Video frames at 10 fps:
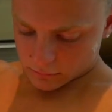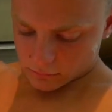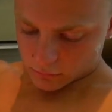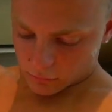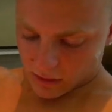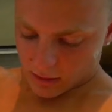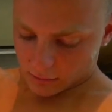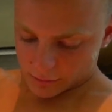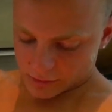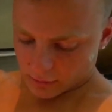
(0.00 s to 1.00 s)

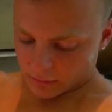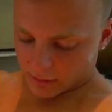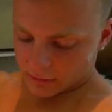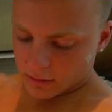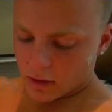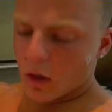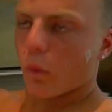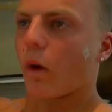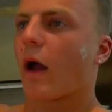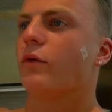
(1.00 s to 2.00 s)
Wow, so like,
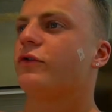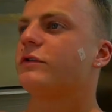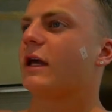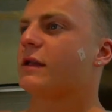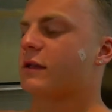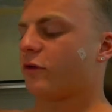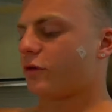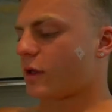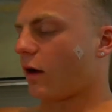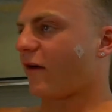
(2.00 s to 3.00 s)
why would you take
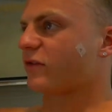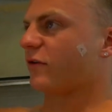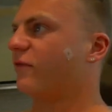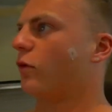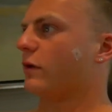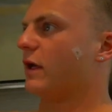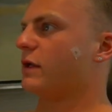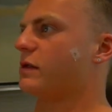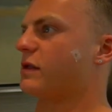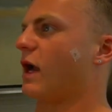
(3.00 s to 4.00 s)
stitches out after 4
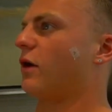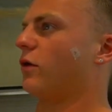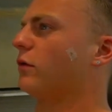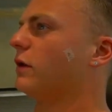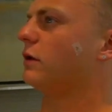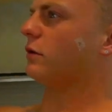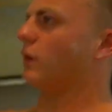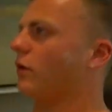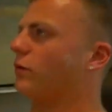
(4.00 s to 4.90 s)
days? Is that early or not